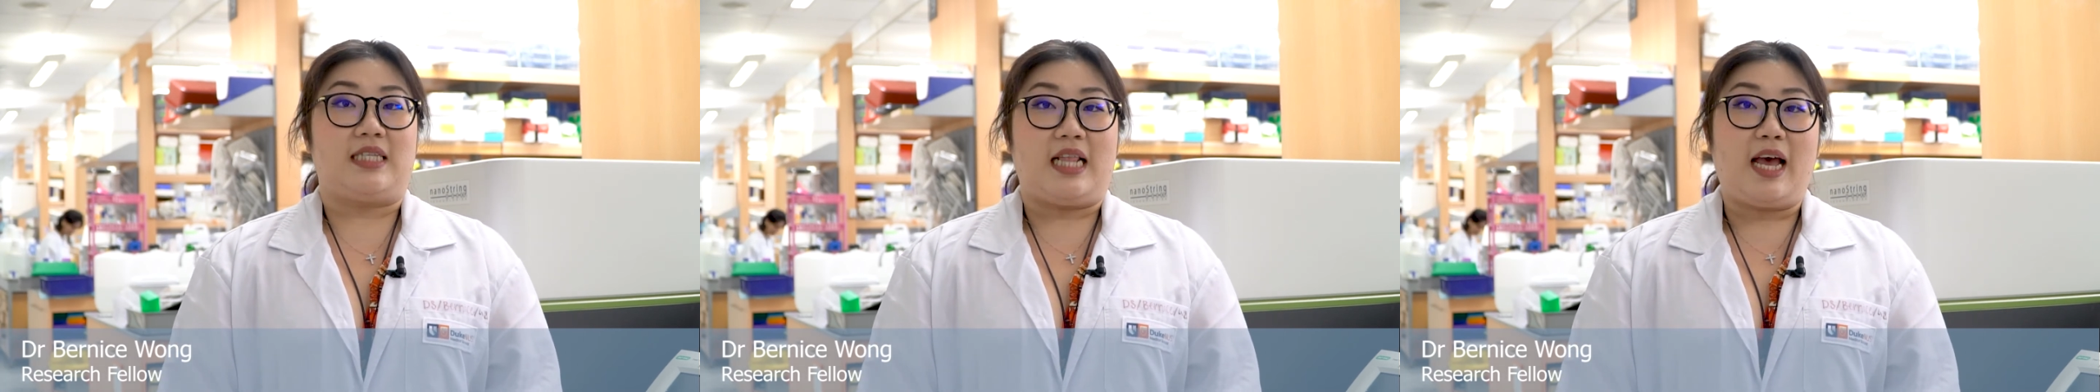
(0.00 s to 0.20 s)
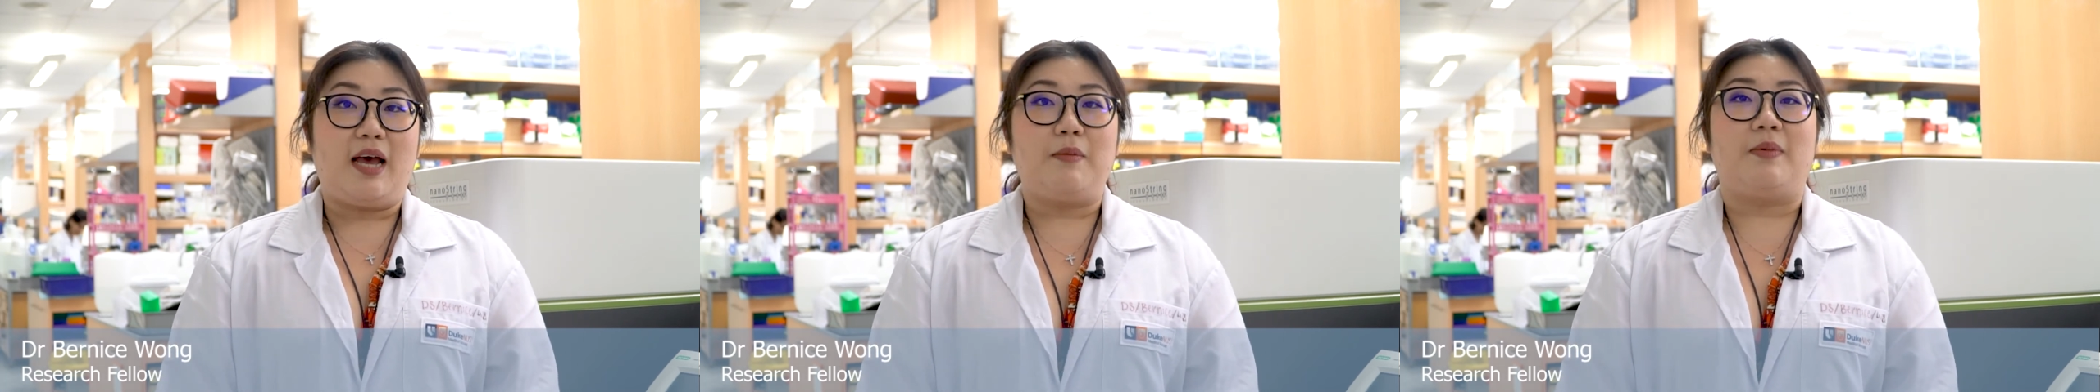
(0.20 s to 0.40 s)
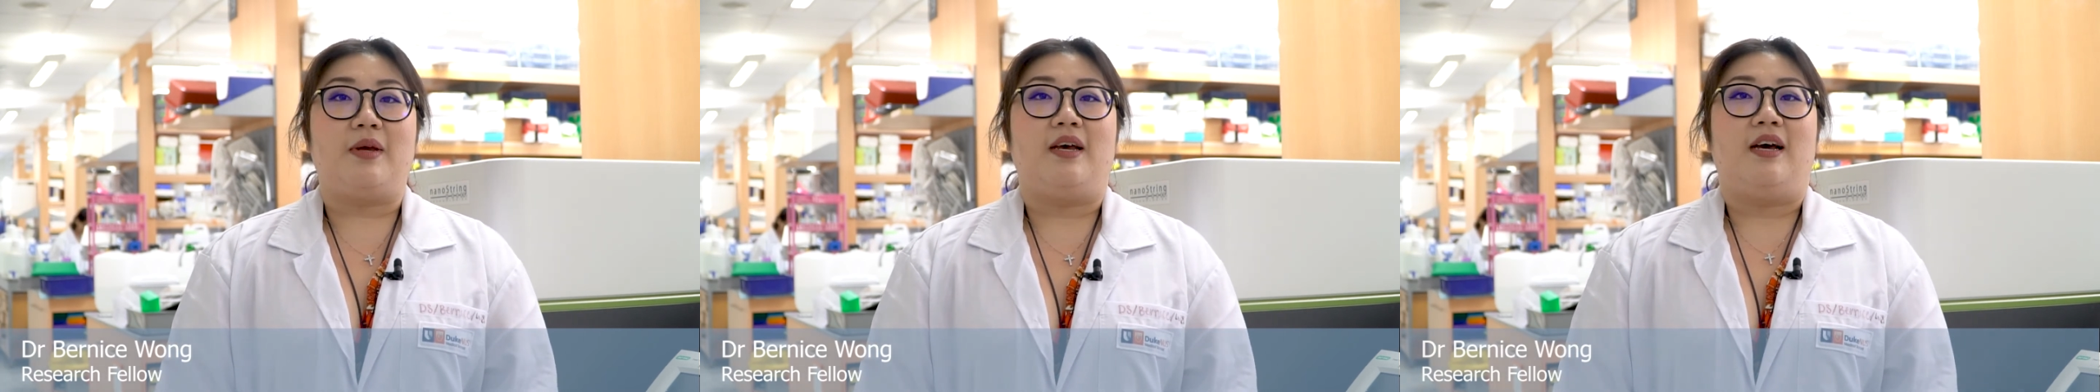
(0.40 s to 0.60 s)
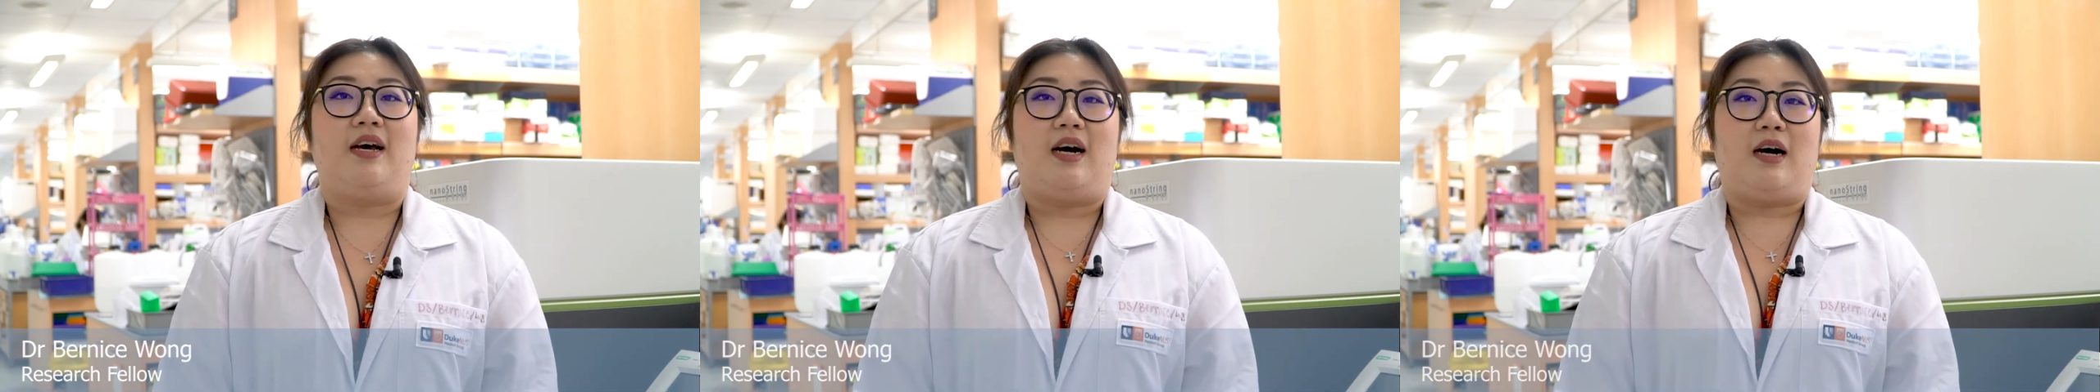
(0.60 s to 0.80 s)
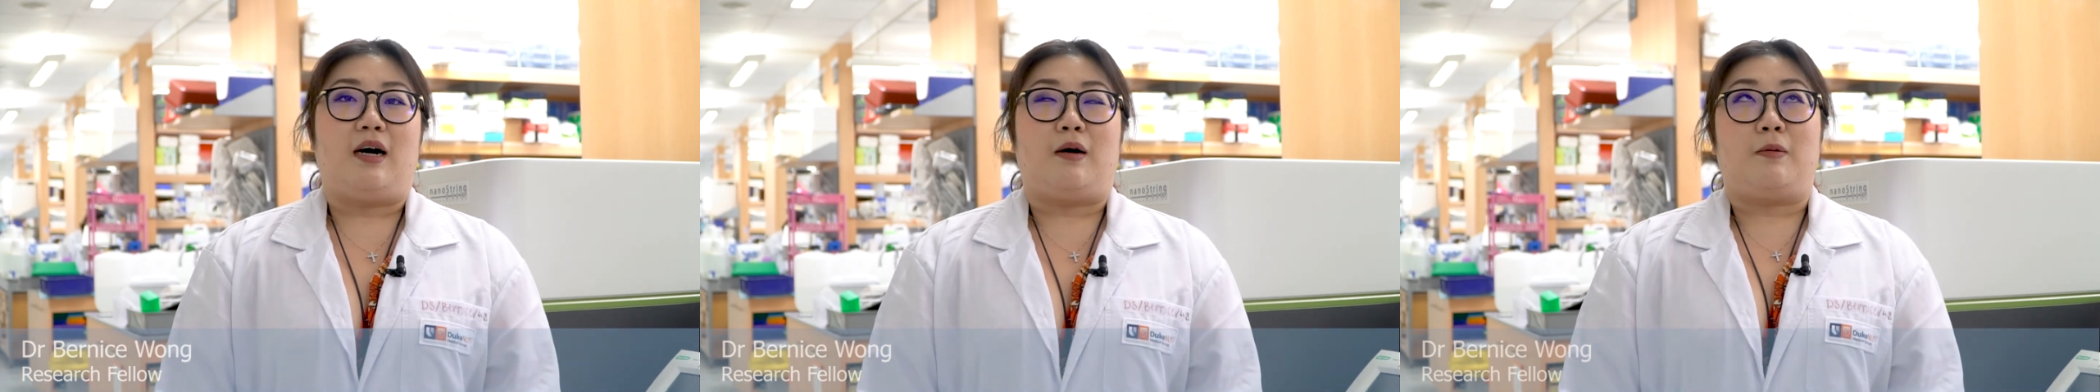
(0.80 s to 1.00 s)
lab
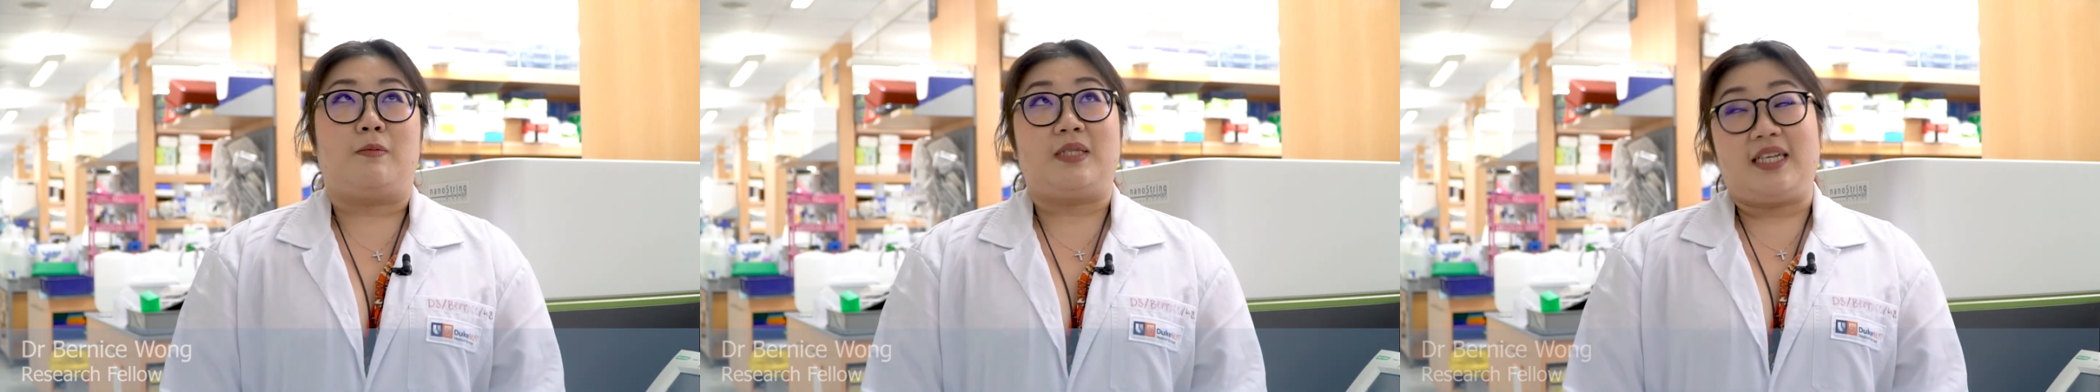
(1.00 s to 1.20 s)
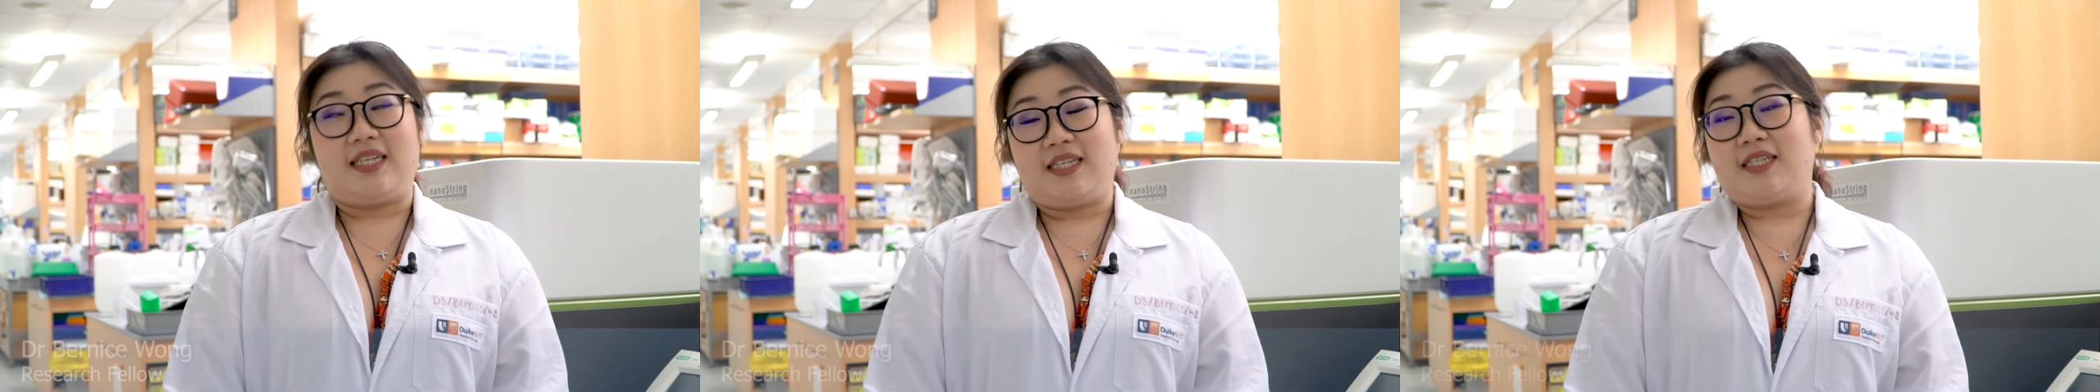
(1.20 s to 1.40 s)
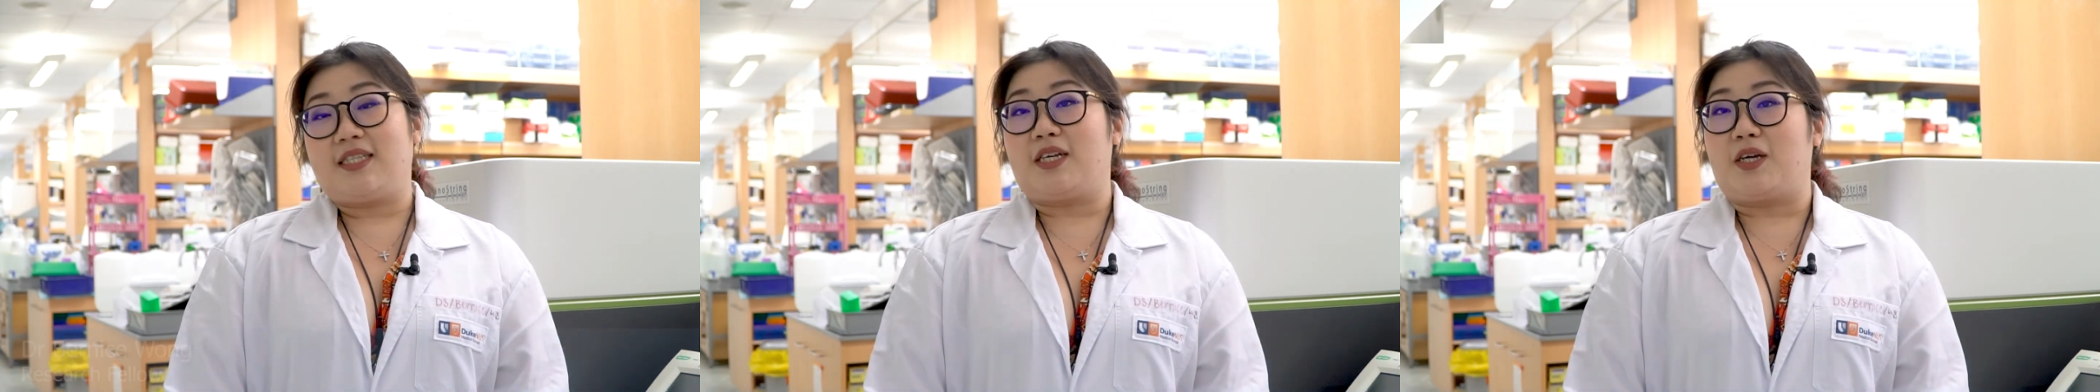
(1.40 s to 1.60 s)
6 years